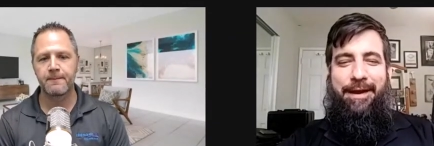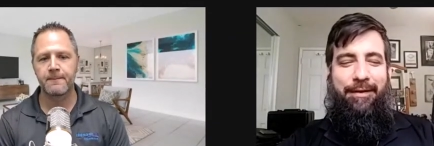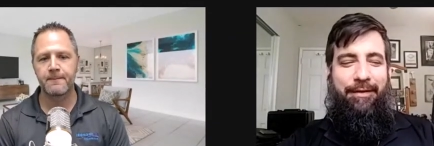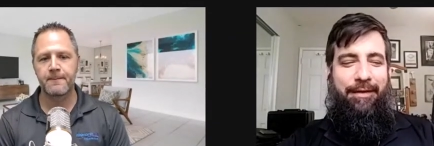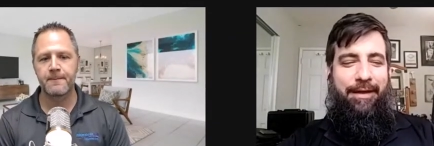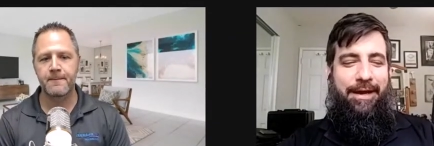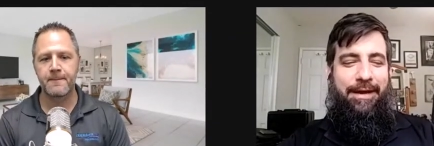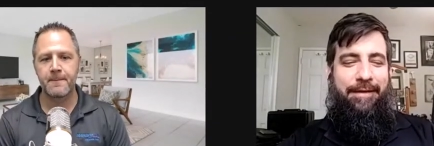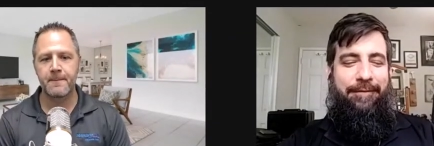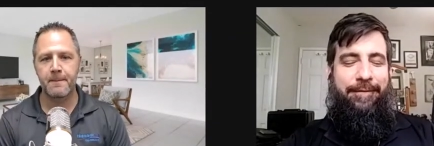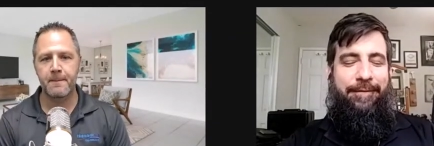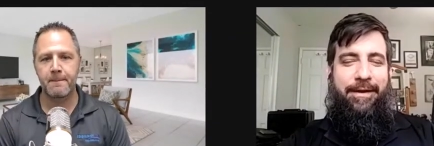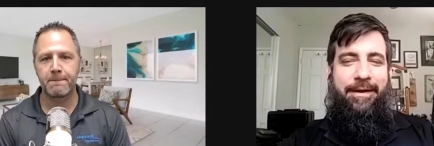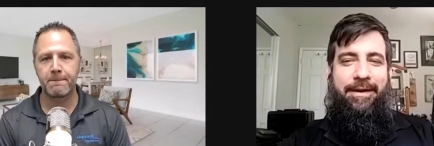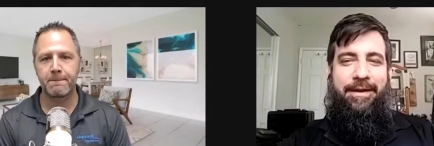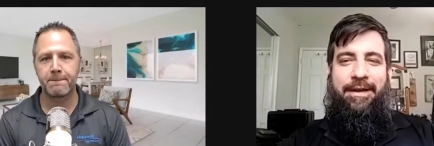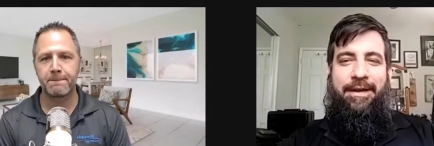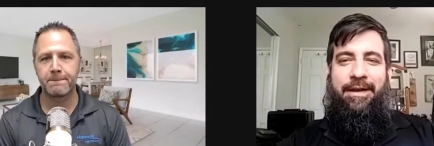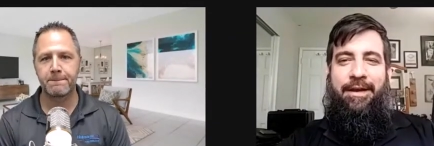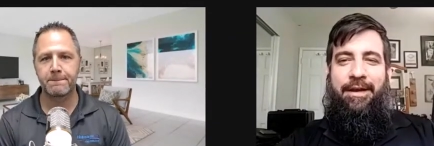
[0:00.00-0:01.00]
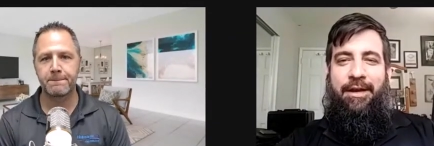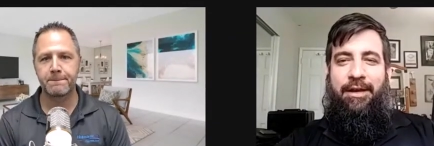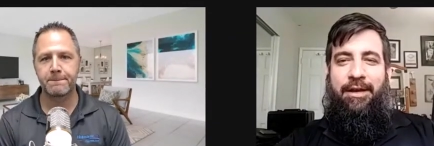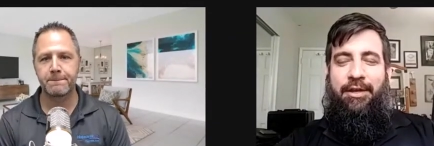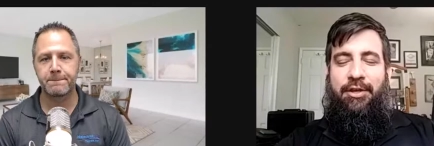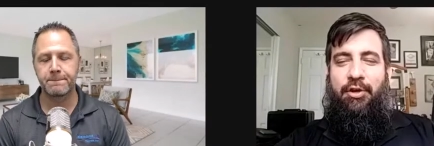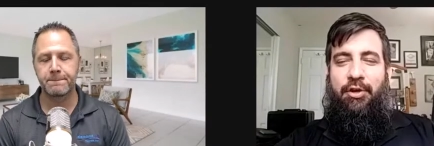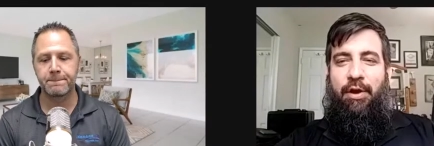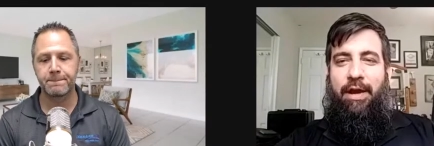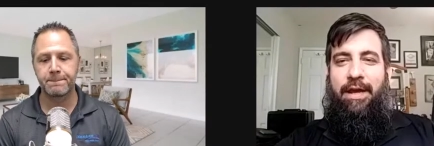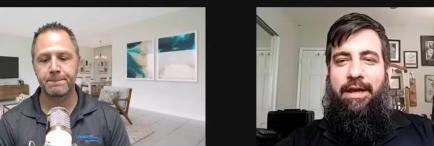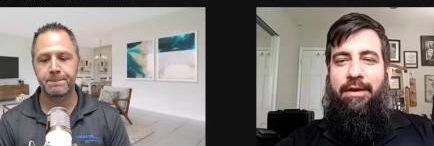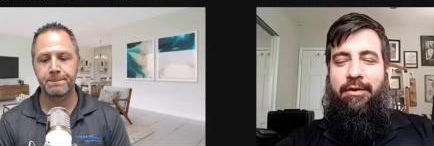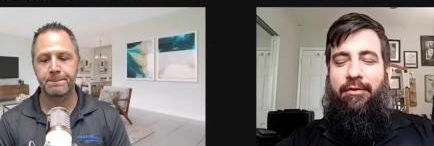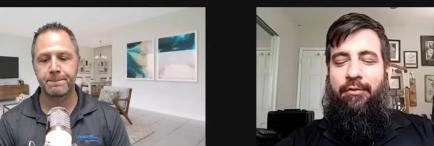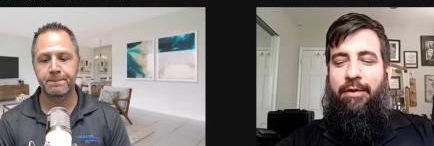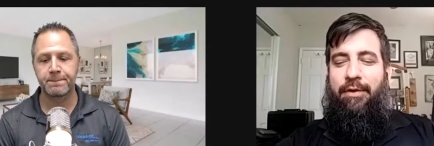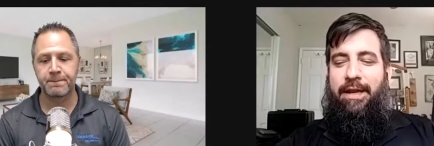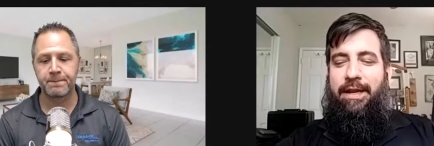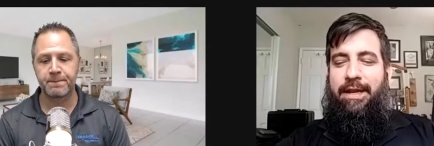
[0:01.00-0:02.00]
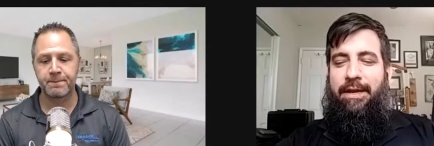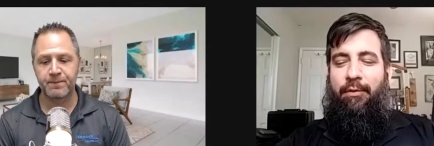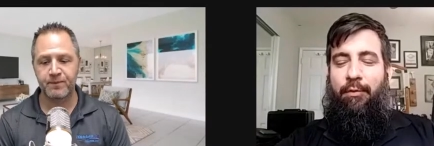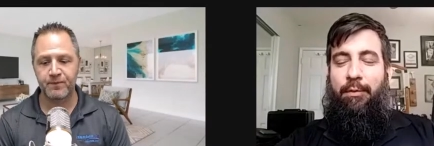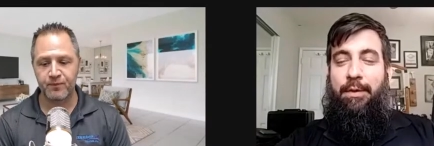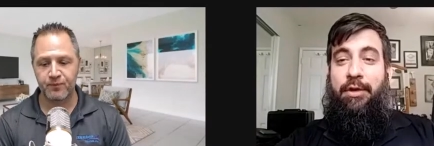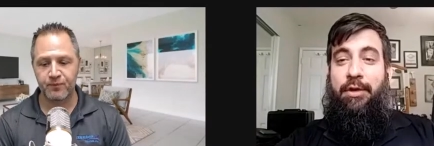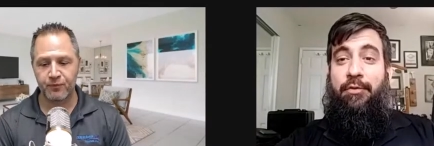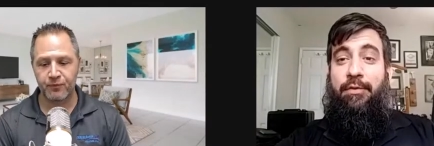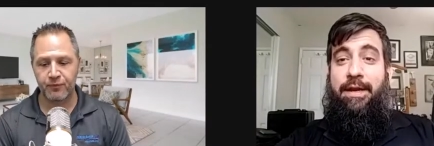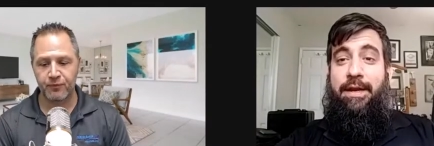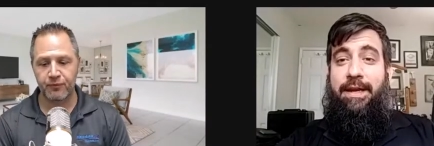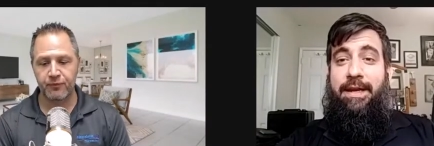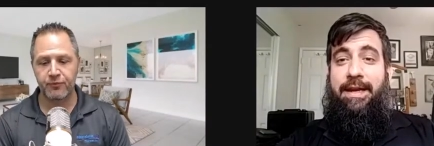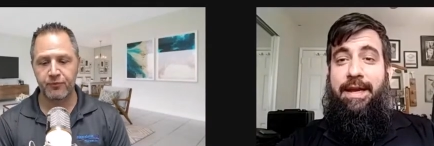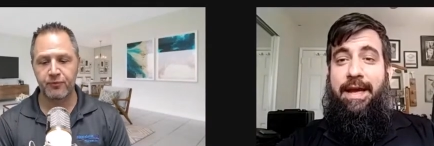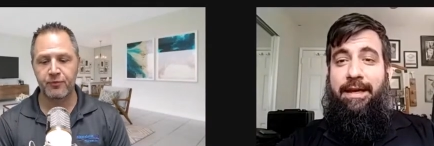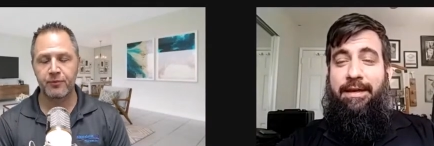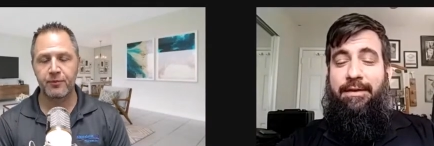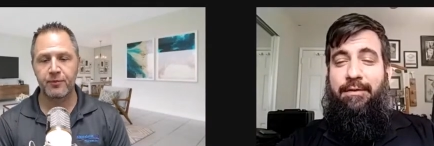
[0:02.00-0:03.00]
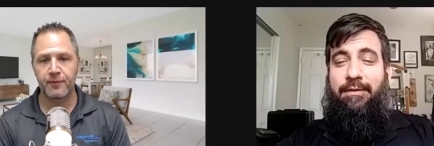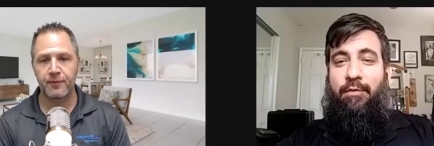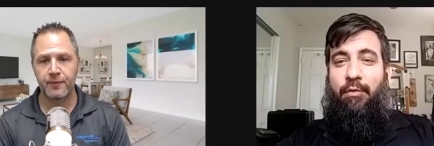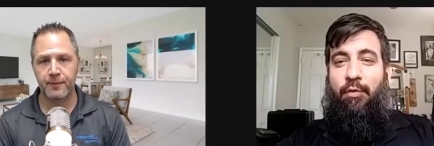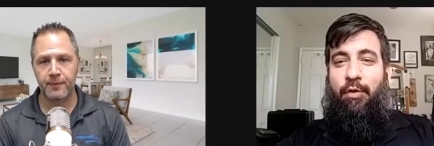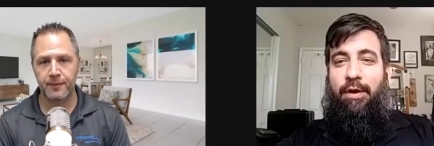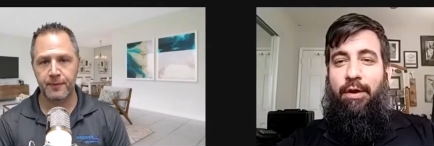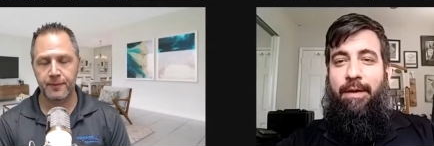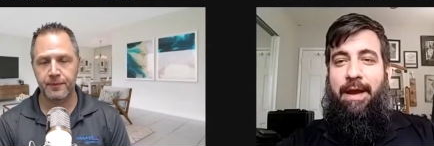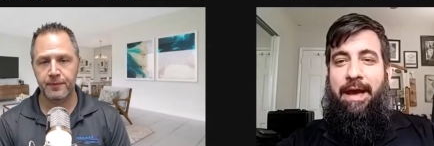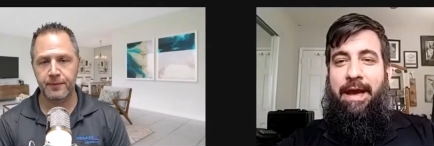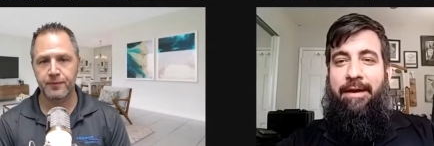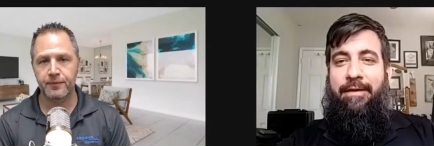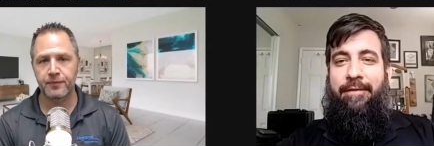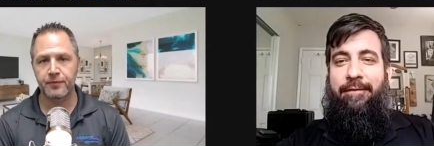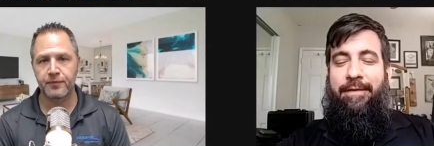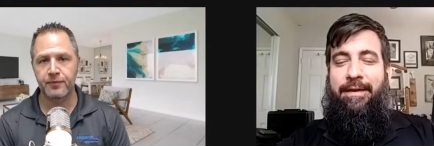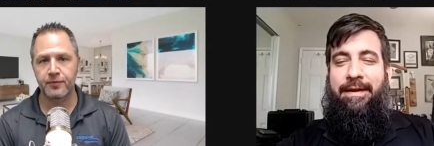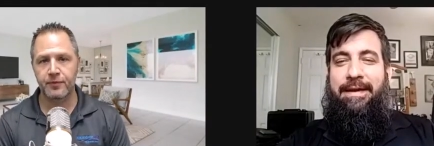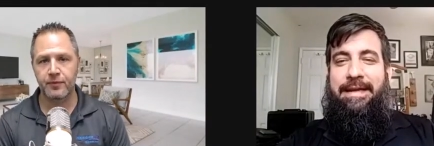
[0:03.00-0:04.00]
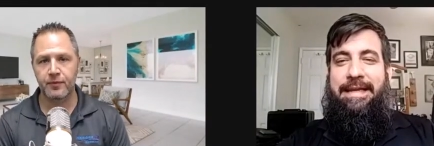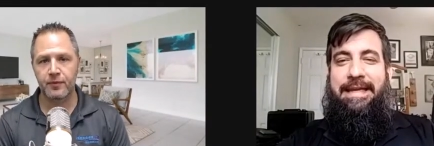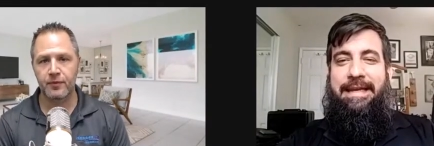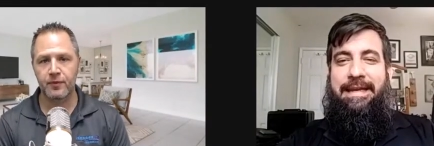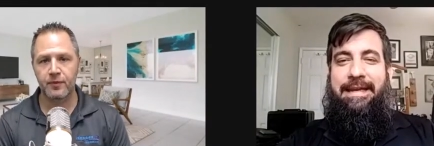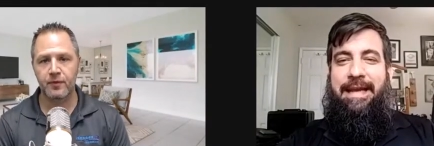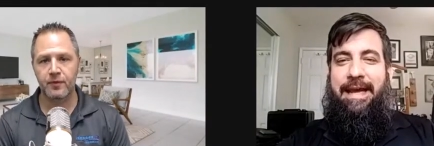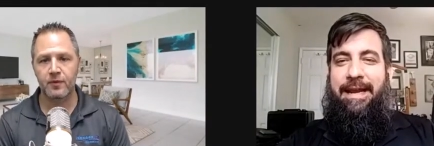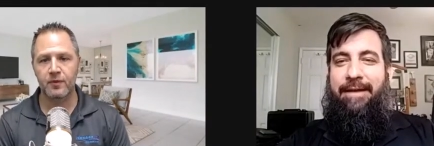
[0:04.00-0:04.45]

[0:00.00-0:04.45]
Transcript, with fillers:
Speaker 1: entire life, and you know, I created or we created AccuTour out of the need,